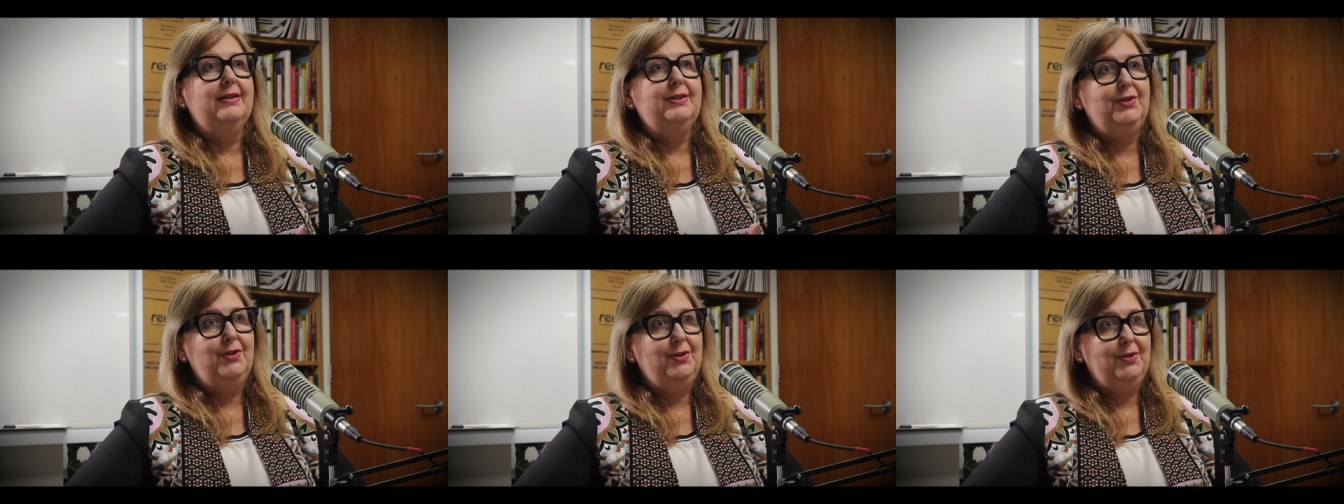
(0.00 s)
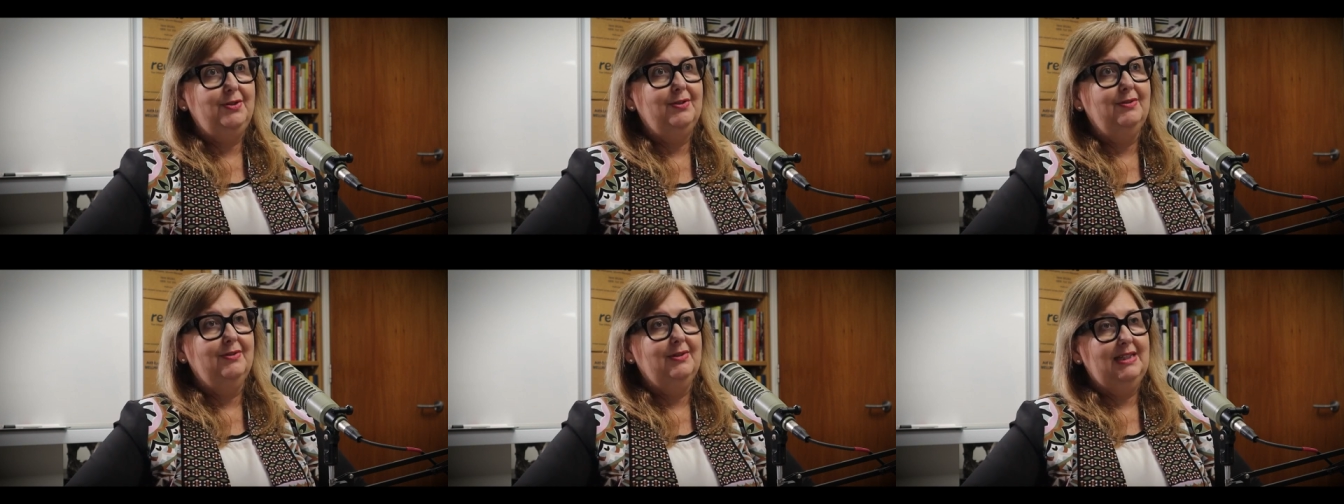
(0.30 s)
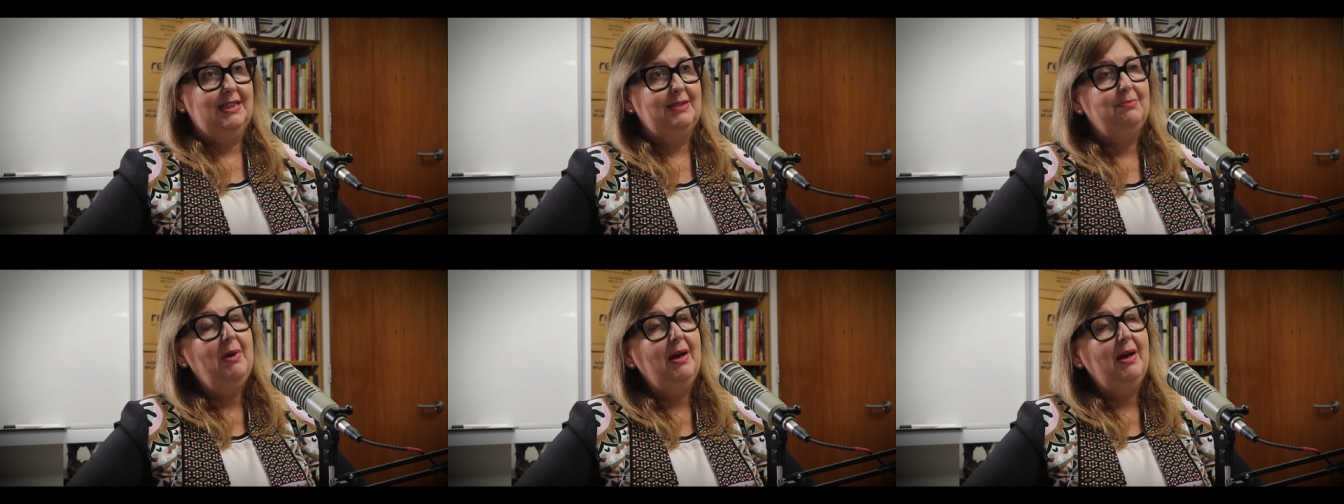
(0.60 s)
a certain
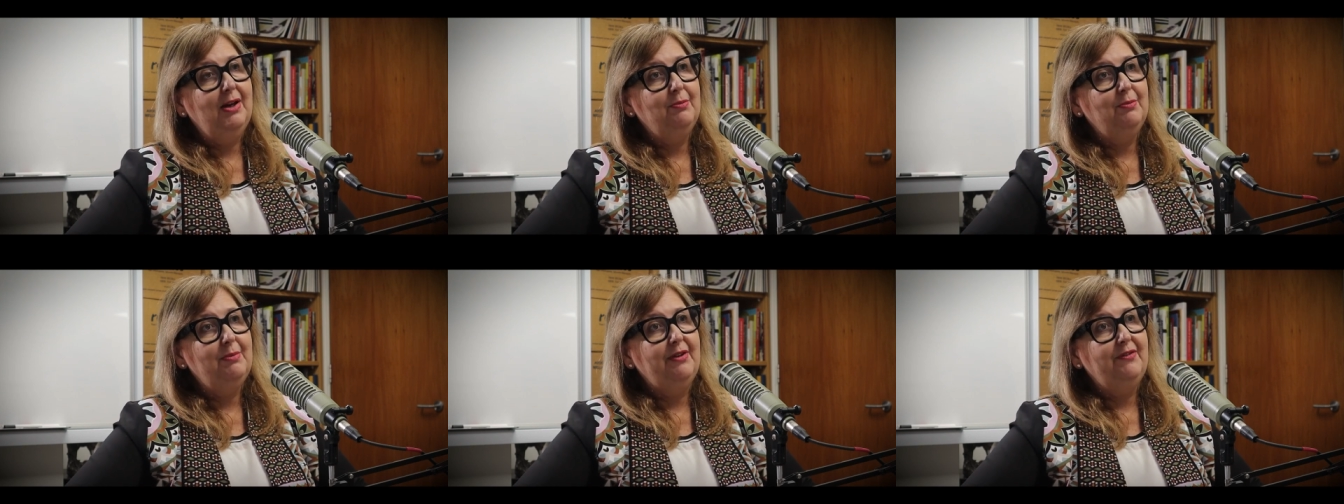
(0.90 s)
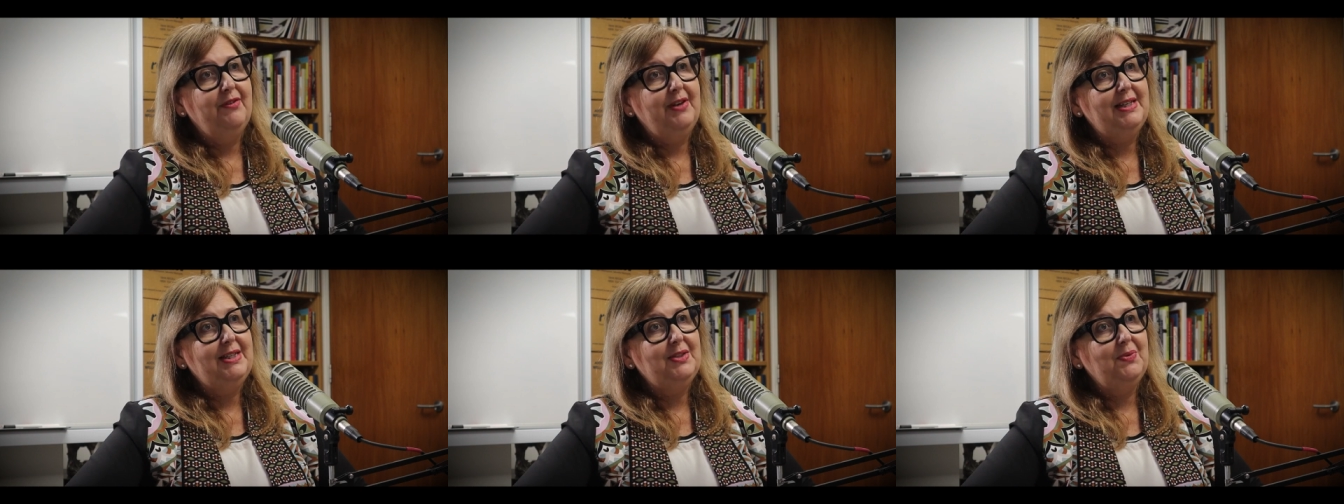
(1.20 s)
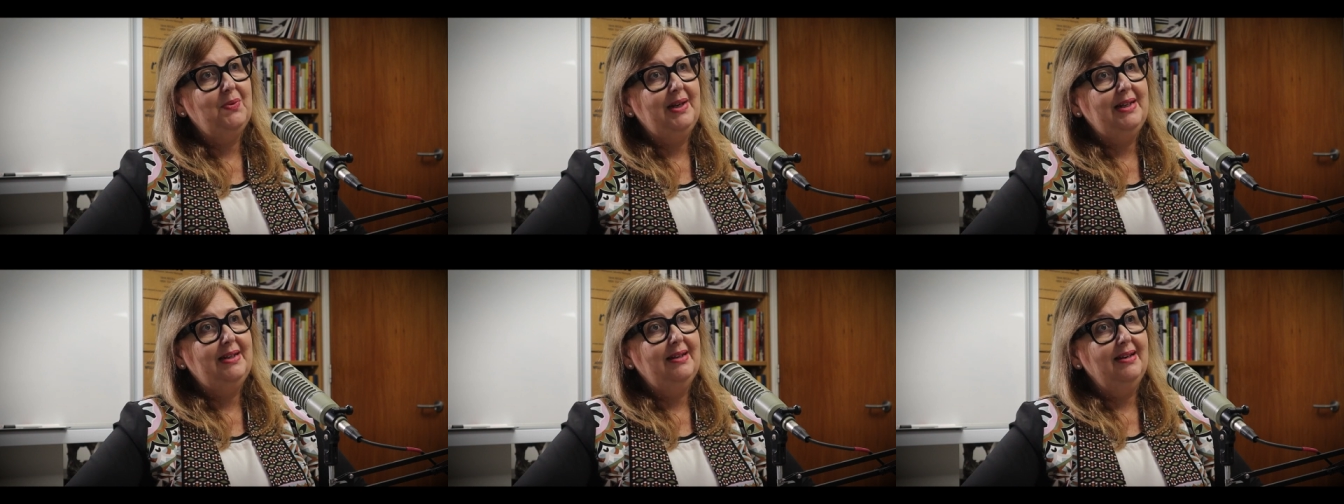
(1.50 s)
smile on my
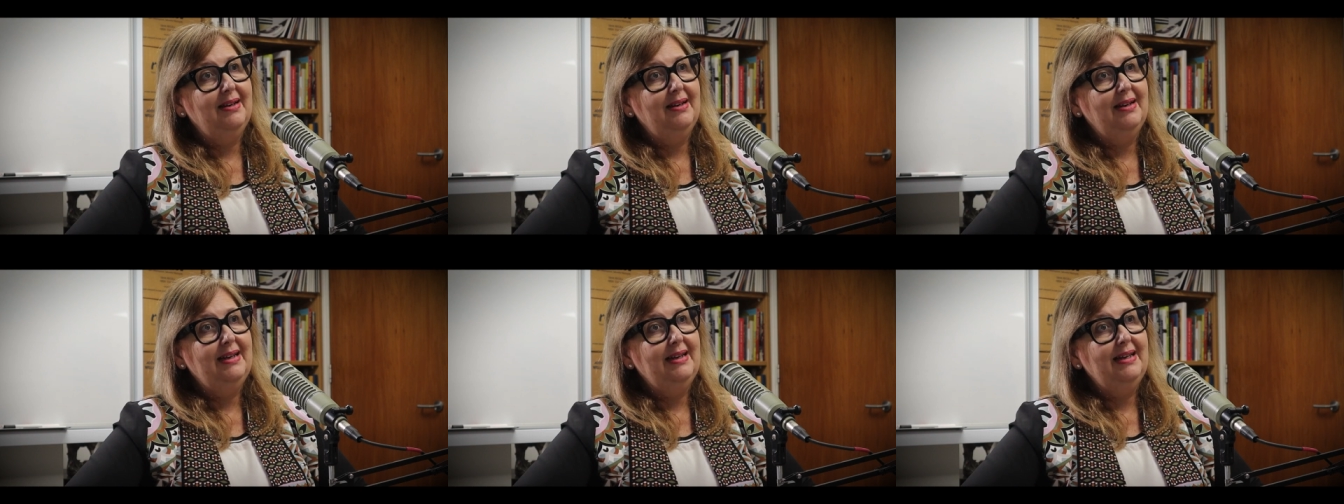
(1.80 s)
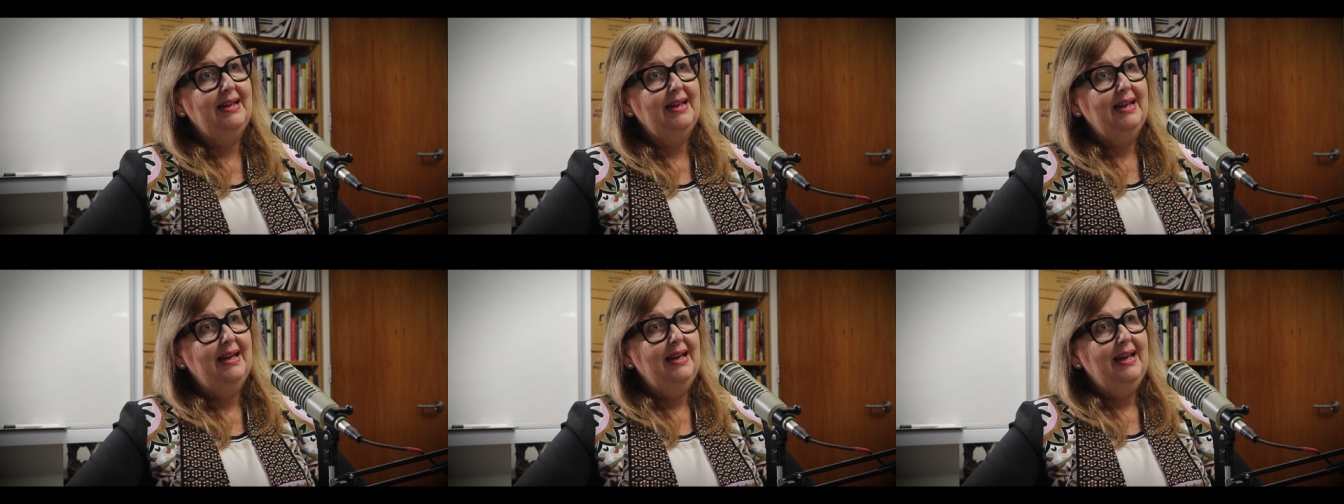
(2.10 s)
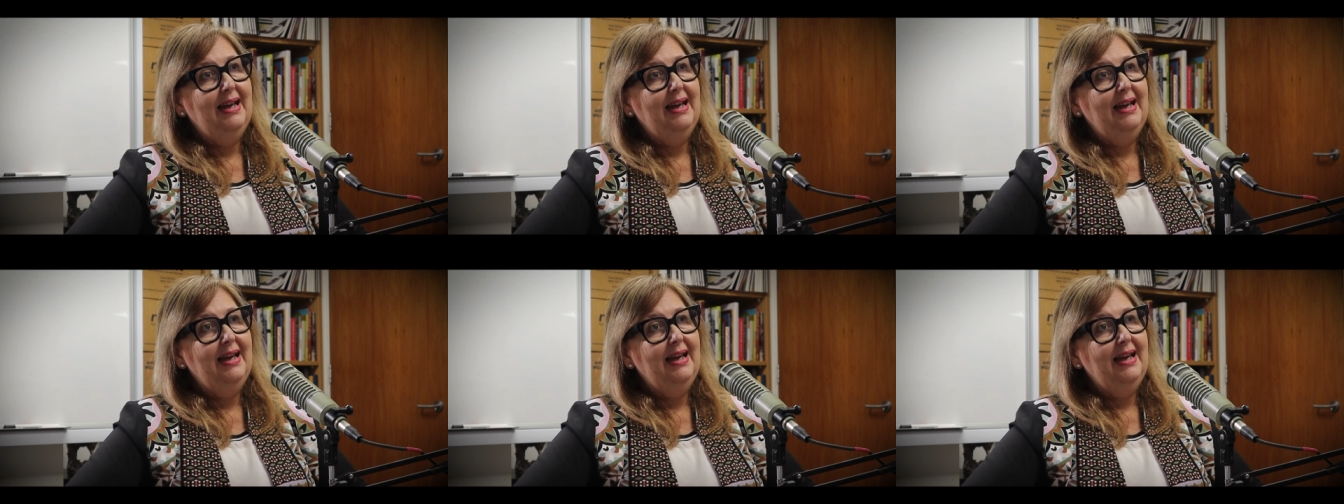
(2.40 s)
face when I